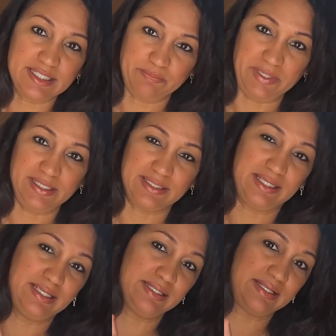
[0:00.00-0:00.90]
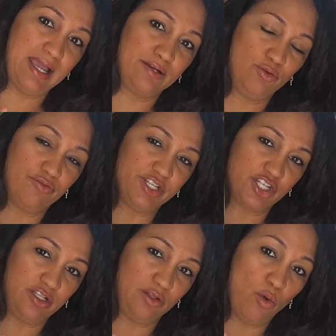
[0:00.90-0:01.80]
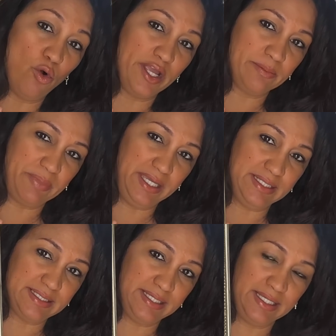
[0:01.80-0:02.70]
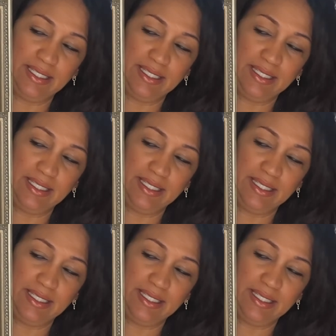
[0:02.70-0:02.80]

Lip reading: piece is an original oil painting.